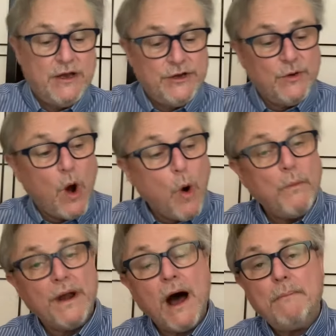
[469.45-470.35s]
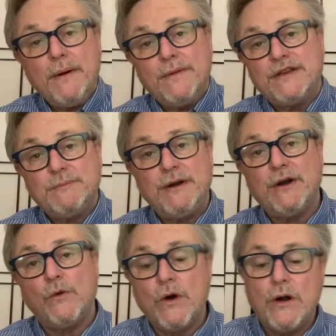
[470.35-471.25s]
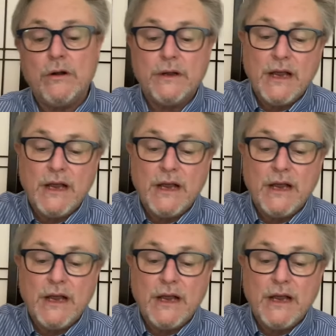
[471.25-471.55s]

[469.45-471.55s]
to open up the spirit world